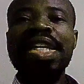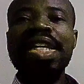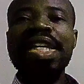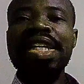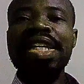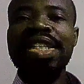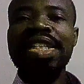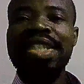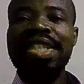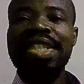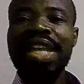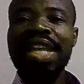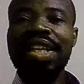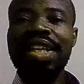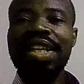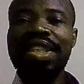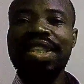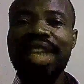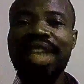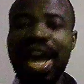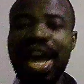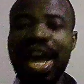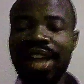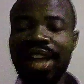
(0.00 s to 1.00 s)
he
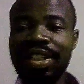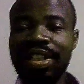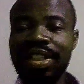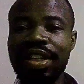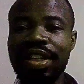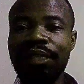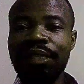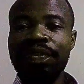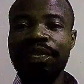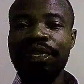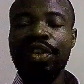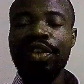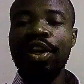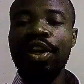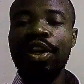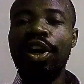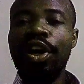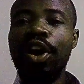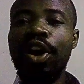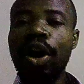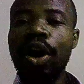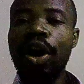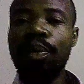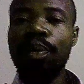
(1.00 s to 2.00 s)
said that,
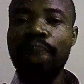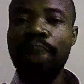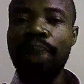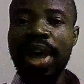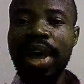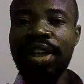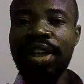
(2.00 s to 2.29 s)
God